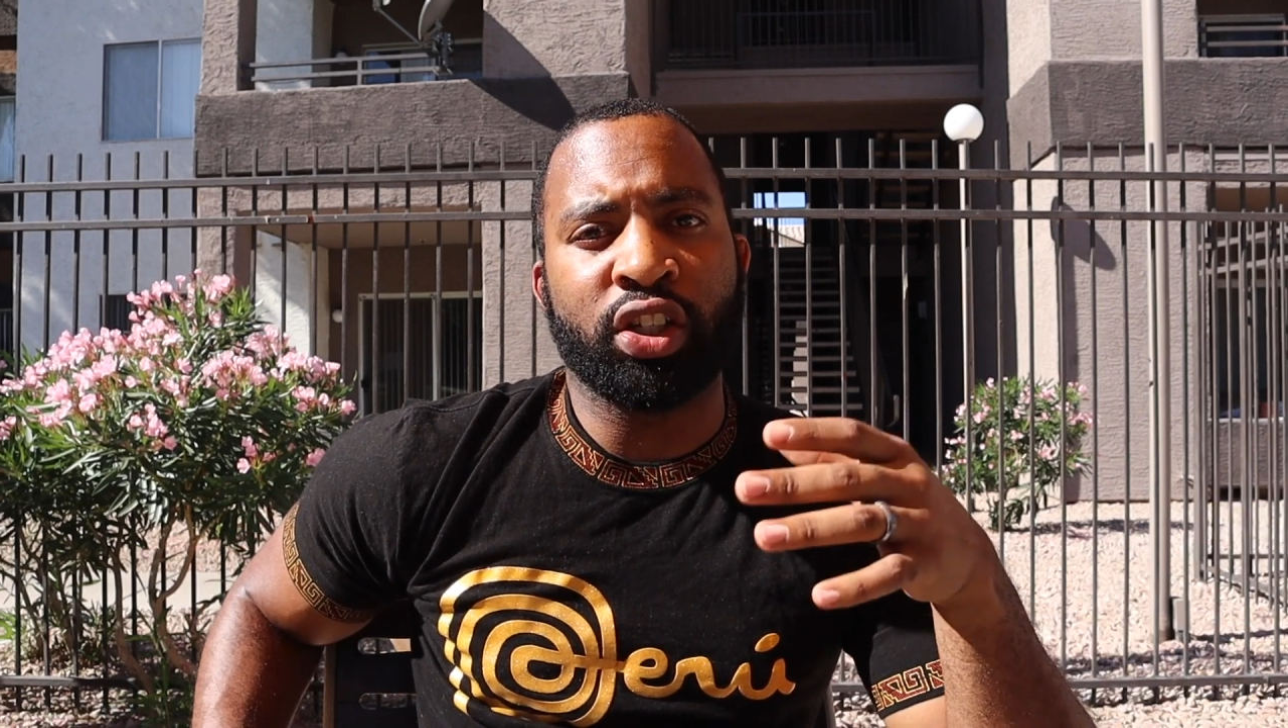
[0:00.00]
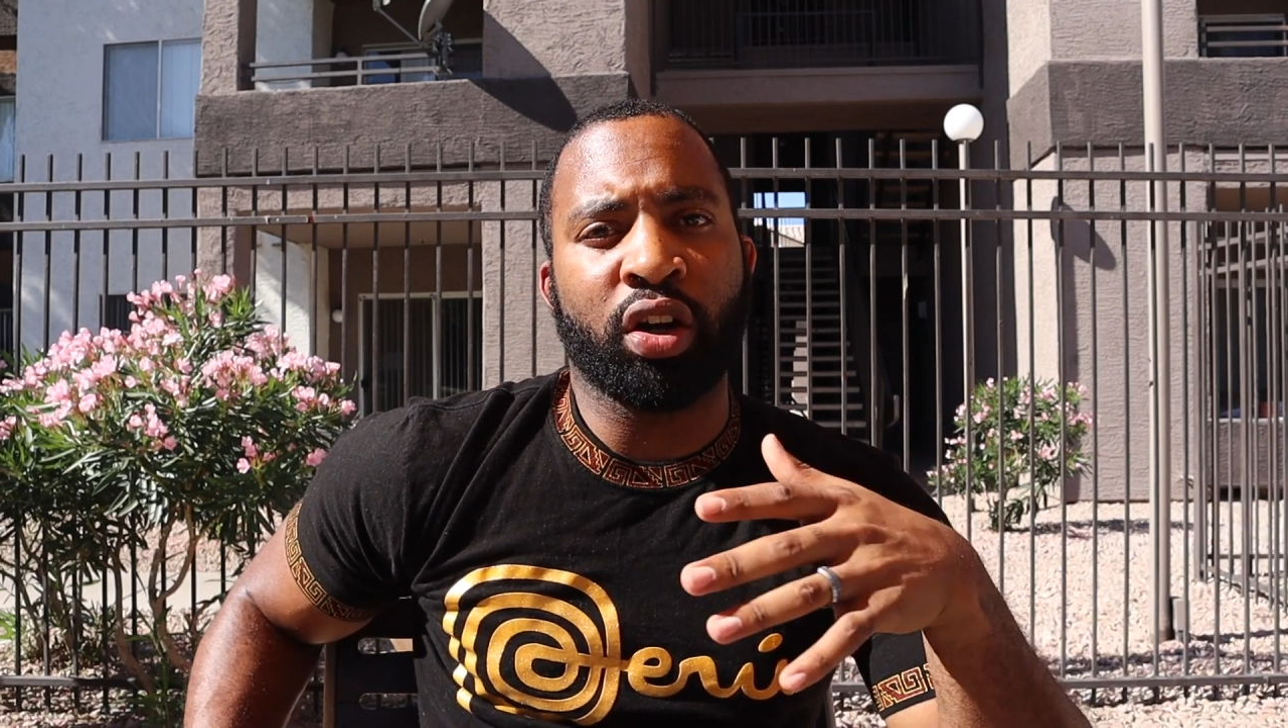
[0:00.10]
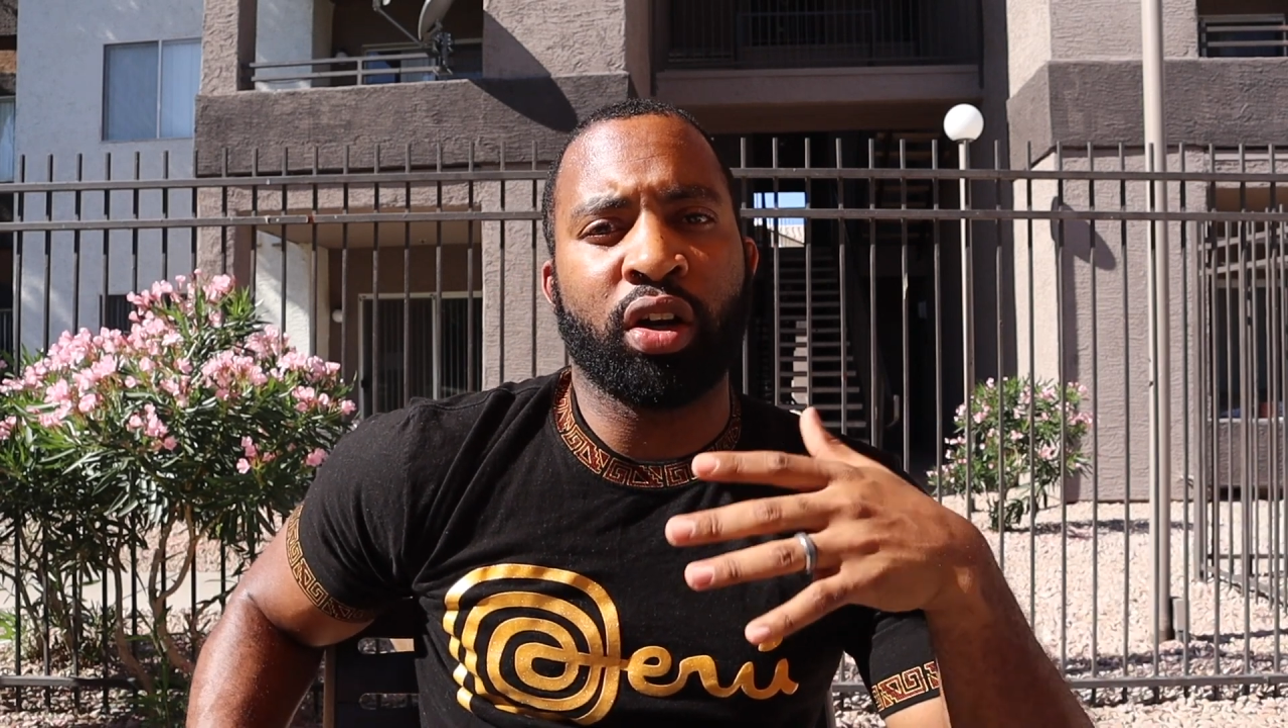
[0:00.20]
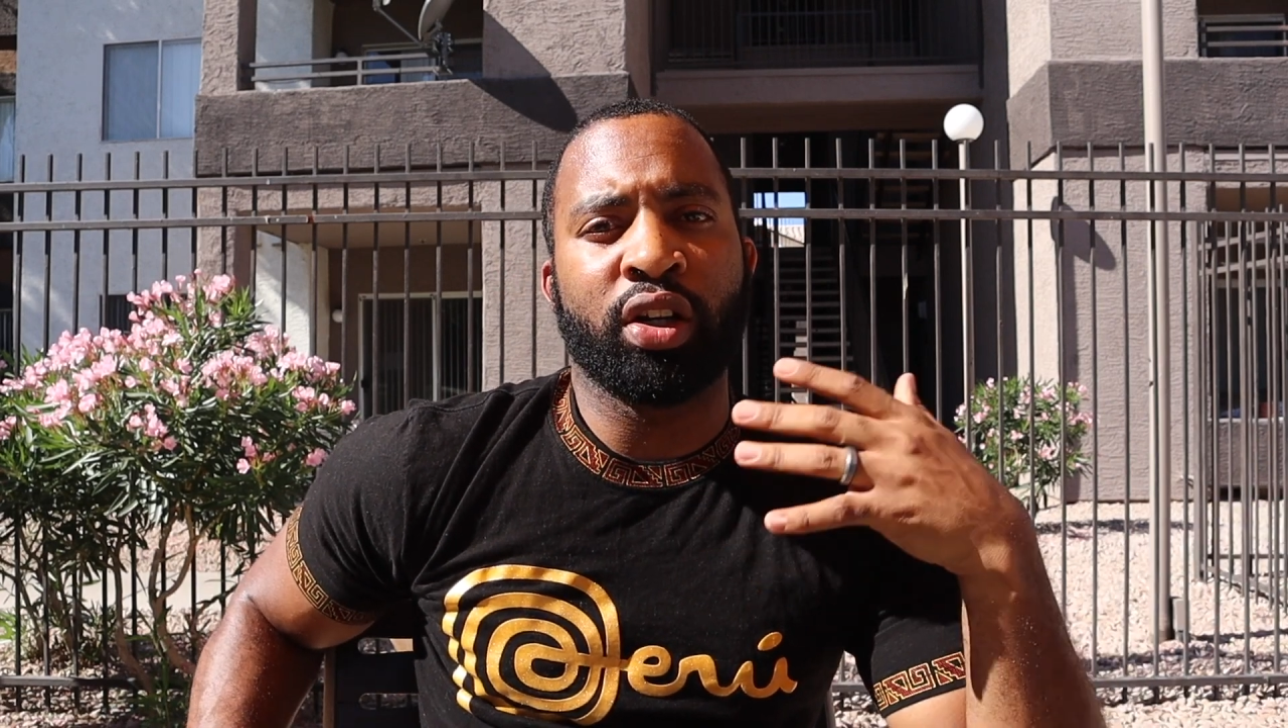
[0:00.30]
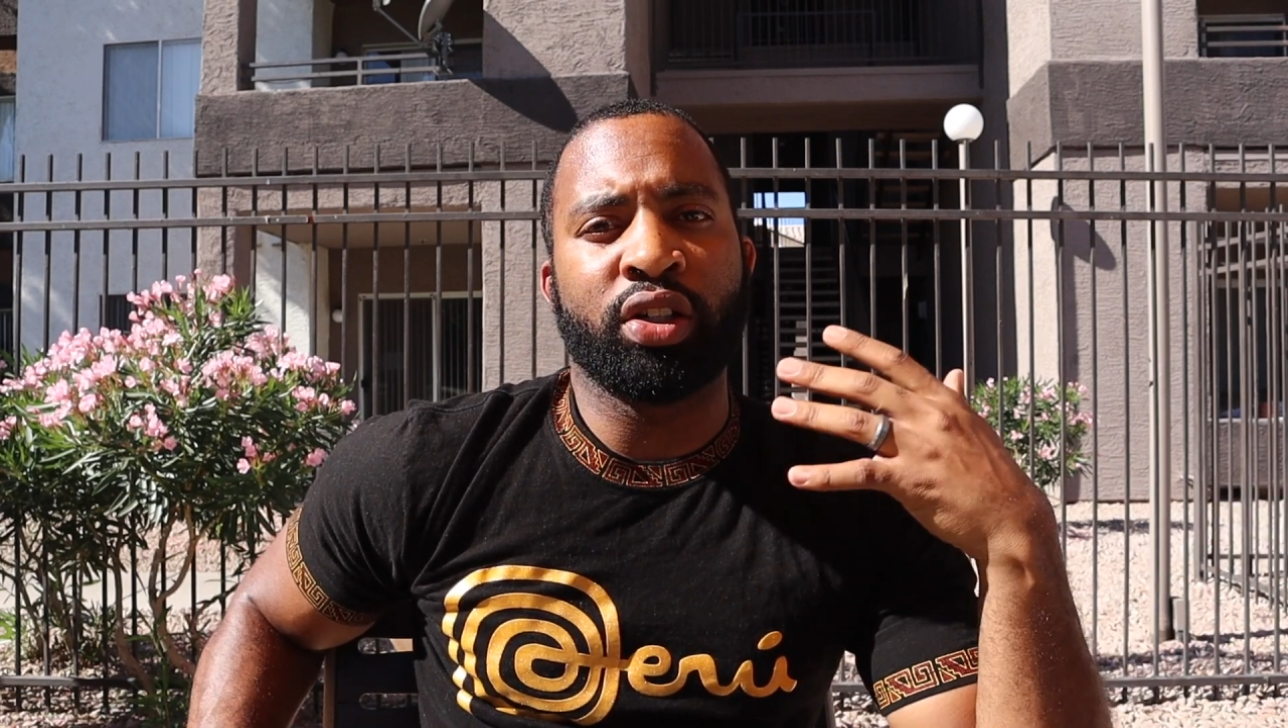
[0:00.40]

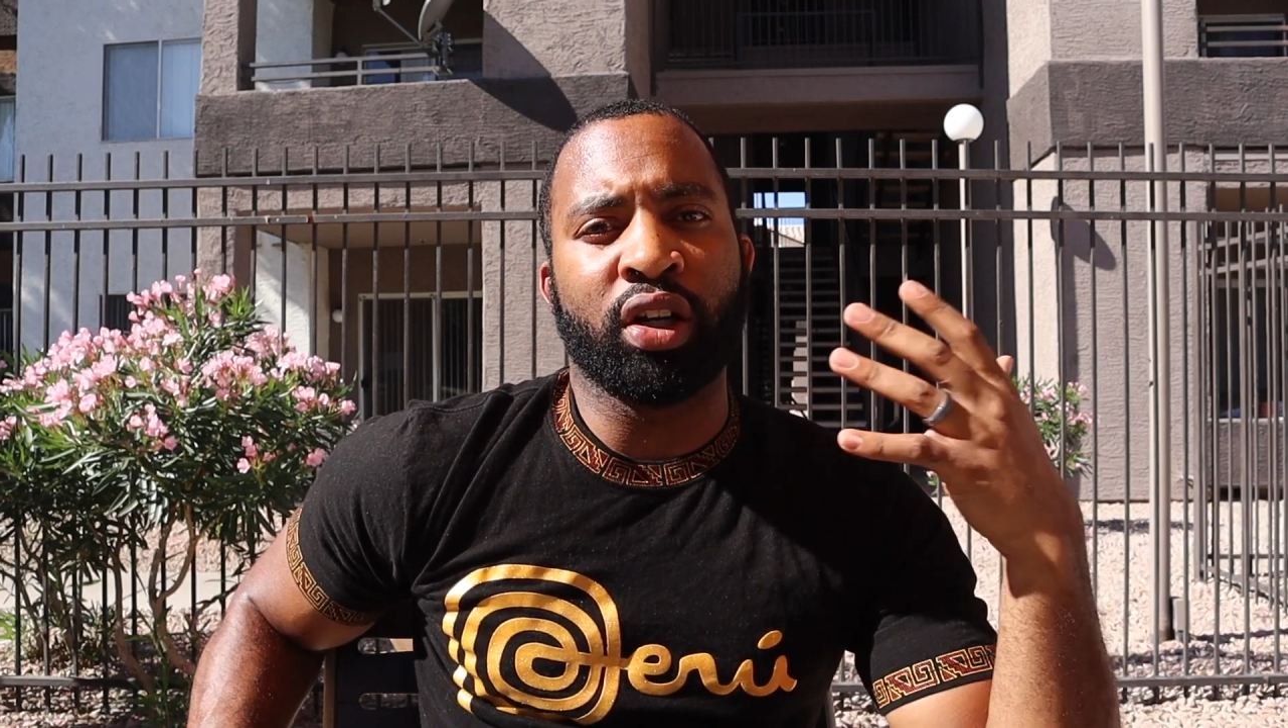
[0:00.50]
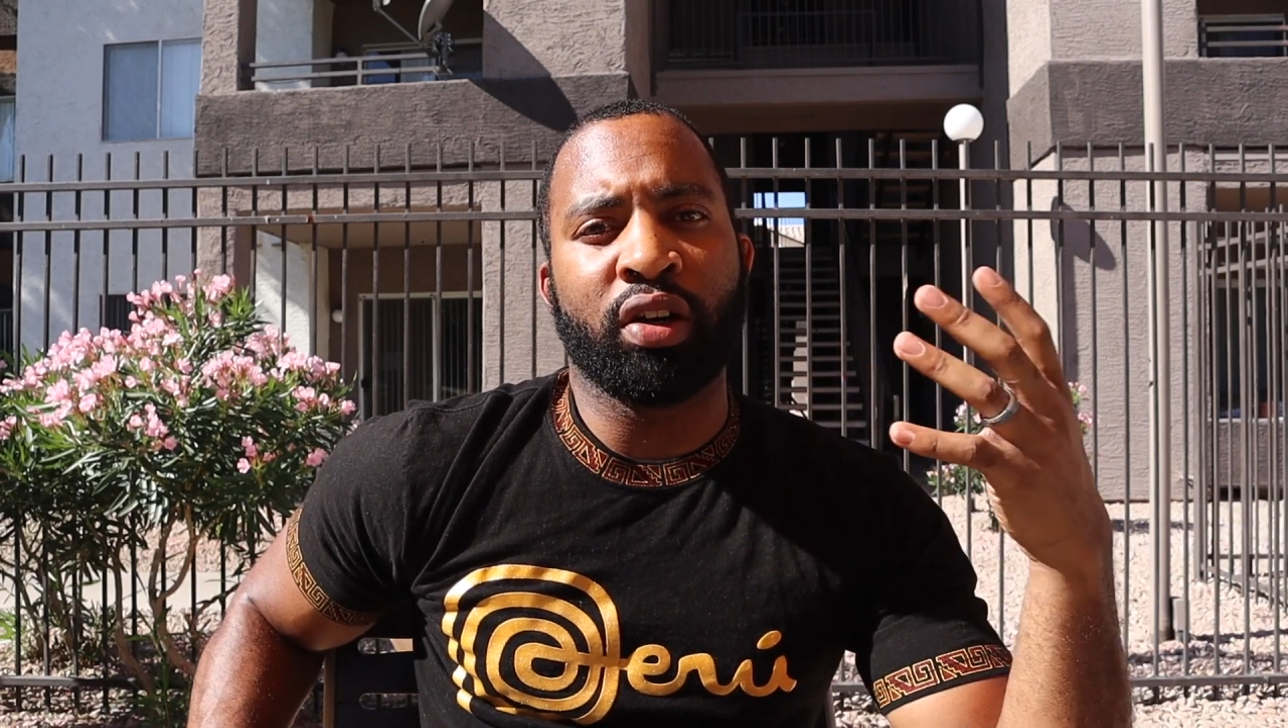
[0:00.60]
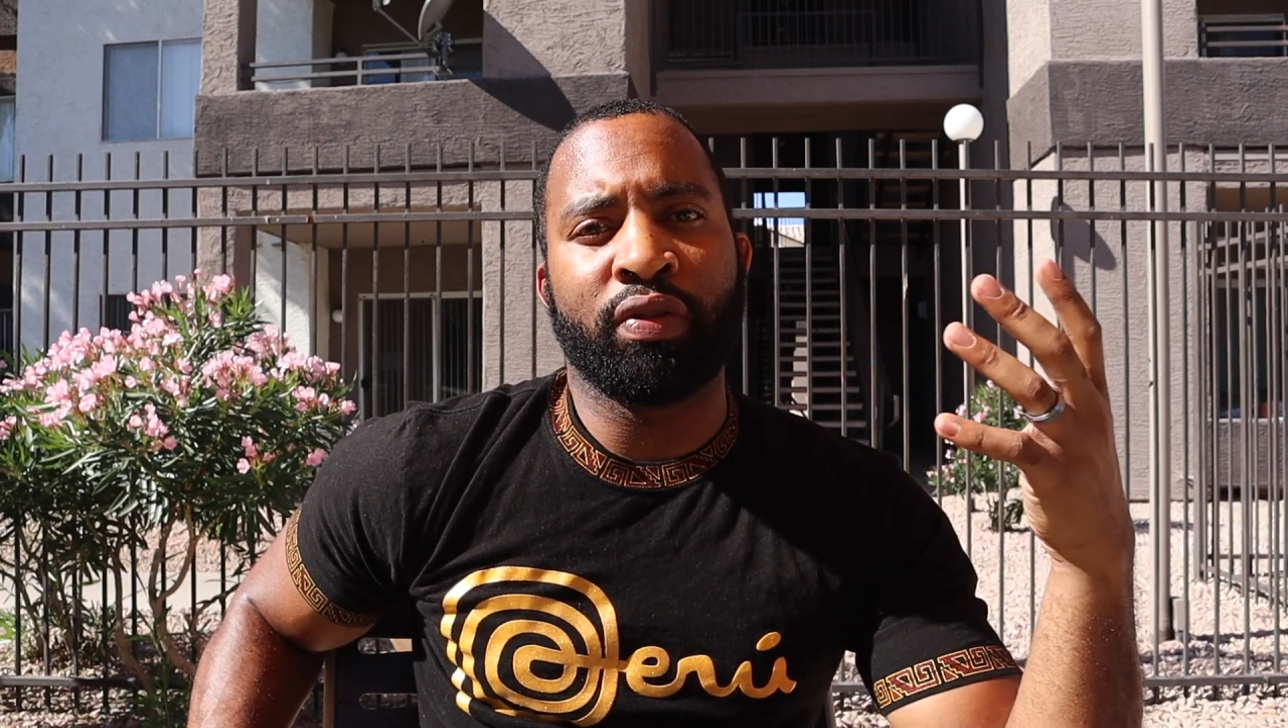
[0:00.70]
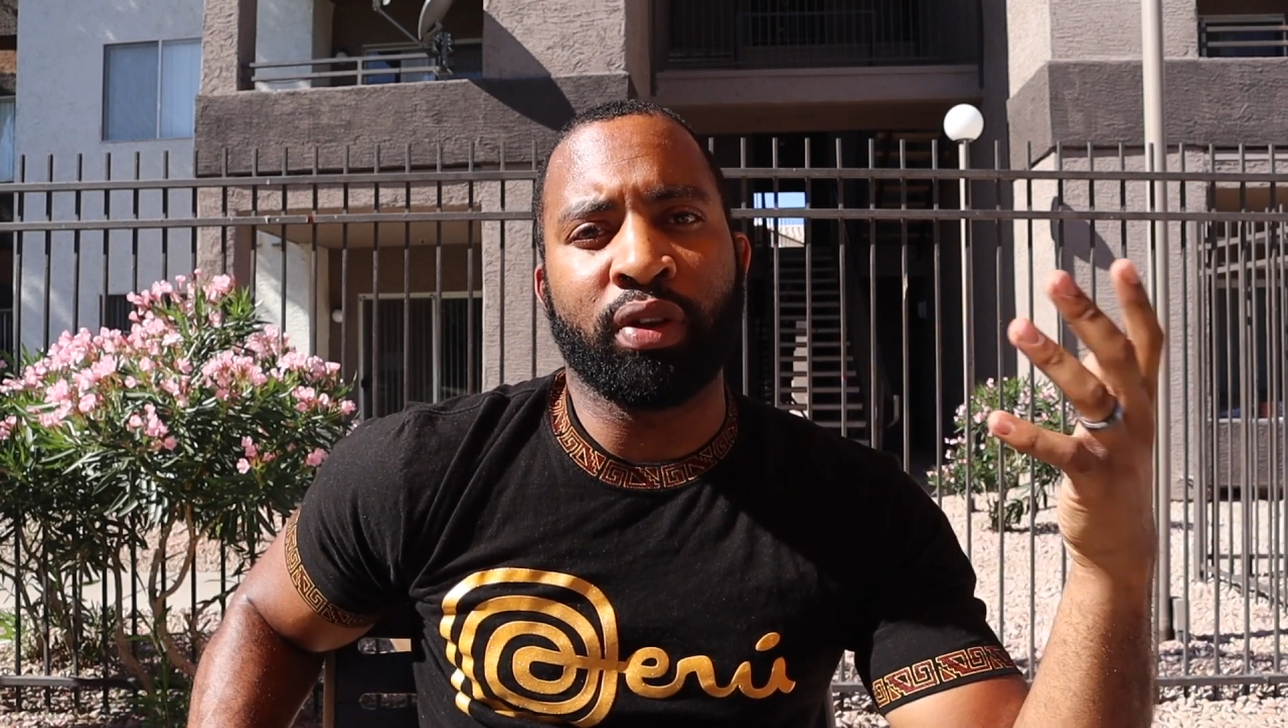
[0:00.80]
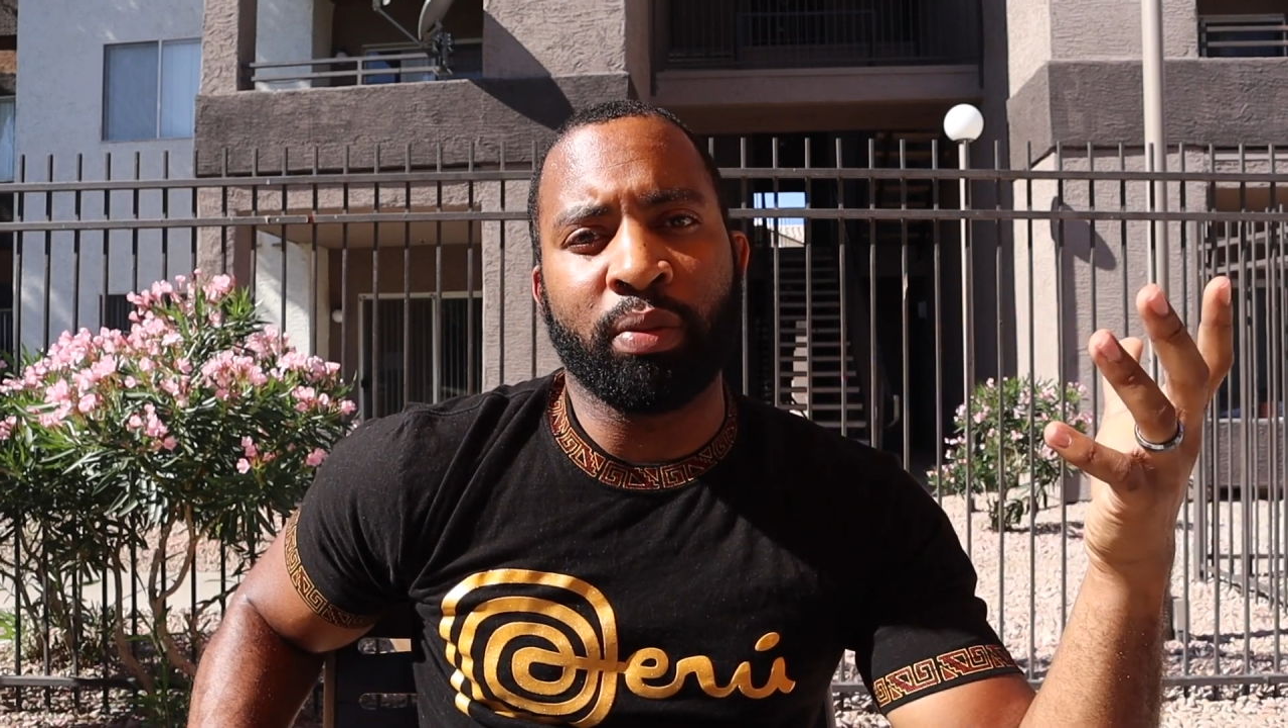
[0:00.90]
charge of